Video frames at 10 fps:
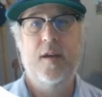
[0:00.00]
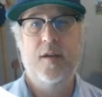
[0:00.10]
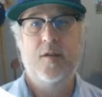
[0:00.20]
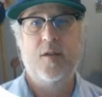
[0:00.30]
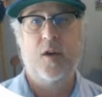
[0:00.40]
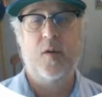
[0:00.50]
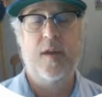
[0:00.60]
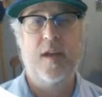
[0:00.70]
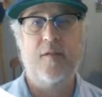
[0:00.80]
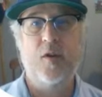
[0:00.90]
So
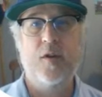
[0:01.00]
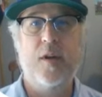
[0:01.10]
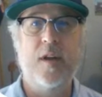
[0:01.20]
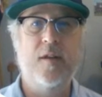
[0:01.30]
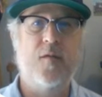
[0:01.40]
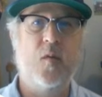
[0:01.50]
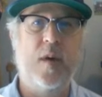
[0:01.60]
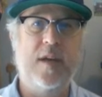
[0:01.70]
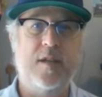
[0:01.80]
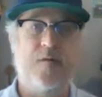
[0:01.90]
if you're looking for
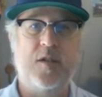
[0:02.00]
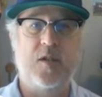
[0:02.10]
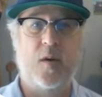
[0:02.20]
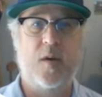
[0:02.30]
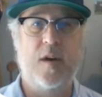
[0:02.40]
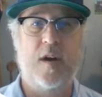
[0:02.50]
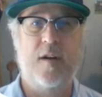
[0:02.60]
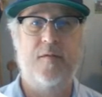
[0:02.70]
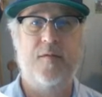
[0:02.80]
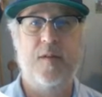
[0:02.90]
ways of starting
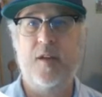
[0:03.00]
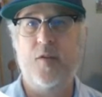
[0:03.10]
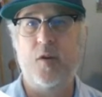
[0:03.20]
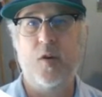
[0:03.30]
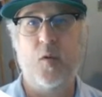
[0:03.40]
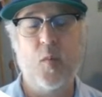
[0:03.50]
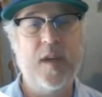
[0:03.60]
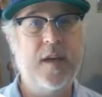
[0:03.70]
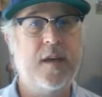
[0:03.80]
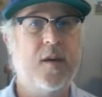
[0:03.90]
off either your
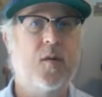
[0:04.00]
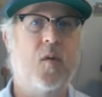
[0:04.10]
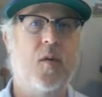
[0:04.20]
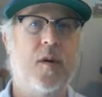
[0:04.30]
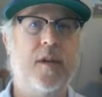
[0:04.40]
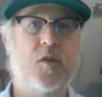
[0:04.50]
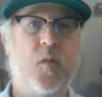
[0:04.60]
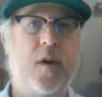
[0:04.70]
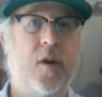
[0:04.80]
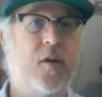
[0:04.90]
week or each
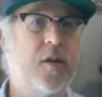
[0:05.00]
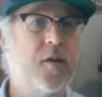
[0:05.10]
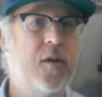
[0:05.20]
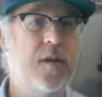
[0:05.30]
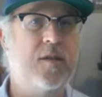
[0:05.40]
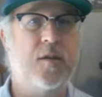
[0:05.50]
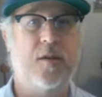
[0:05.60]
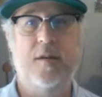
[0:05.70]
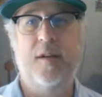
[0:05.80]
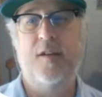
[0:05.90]
one of your units or
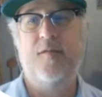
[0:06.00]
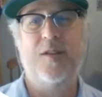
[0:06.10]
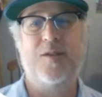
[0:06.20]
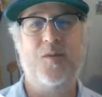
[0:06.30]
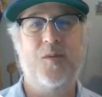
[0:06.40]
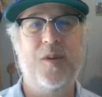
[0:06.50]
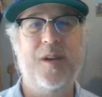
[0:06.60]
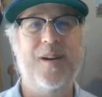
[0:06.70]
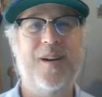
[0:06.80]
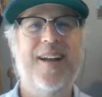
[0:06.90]
even the school
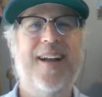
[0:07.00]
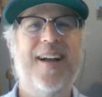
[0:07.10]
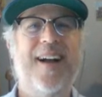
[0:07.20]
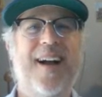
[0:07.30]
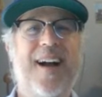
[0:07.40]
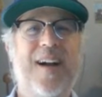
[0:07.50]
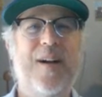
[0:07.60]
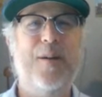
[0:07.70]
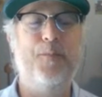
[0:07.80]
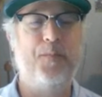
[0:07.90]
year,
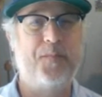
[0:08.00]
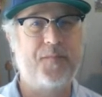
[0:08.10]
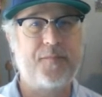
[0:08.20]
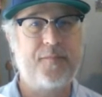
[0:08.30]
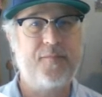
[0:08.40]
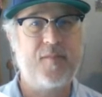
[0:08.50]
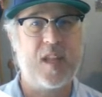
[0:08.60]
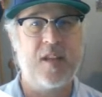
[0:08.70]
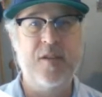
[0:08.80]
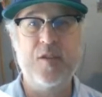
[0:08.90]
um,
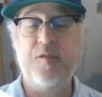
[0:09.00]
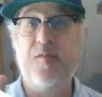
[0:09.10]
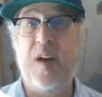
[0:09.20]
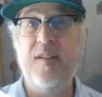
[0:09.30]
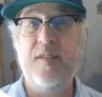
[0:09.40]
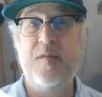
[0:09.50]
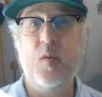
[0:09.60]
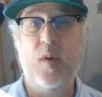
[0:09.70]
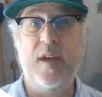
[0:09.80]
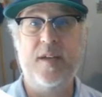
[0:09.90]
these are 5
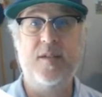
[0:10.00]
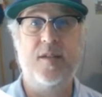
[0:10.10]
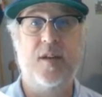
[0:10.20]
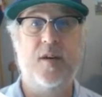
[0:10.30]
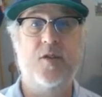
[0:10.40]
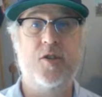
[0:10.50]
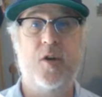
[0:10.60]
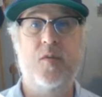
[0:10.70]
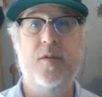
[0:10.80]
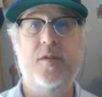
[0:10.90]
different ways that are
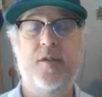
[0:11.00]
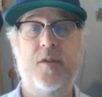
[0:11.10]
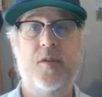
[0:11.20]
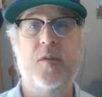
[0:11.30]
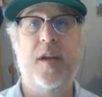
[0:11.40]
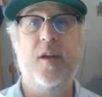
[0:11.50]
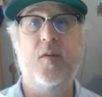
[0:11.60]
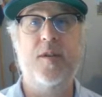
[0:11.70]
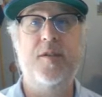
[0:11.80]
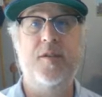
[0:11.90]
shown to
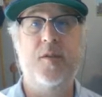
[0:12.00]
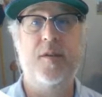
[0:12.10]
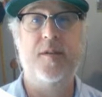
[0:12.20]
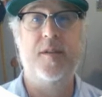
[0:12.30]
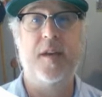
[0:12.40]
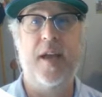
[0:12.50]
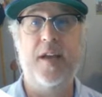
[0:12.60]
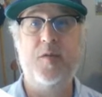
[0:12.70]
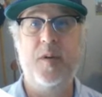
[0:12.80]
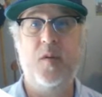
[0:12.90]
increase students'
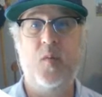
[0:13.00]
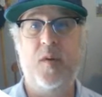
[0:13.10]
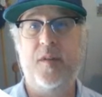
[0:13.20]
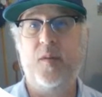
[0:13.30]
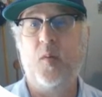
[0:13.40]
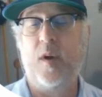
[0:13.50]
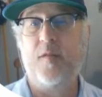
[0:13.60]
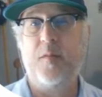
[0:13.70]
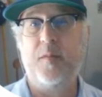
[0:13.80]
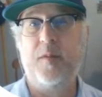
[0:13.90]
engagement with
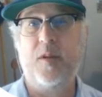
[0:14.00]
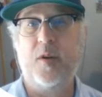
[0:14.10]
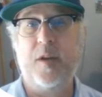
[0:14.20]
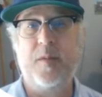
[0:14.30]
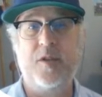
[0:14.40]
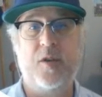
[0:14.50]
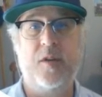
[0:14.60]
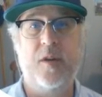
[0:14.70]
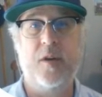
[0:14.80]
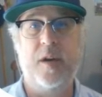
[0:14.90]
whatever learning
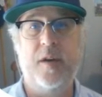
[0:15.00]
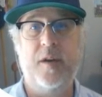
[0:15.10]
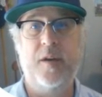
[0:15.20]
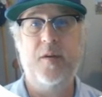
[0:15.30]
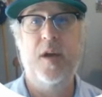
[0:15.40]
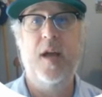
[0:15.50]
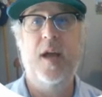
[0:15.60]
material you're going to do.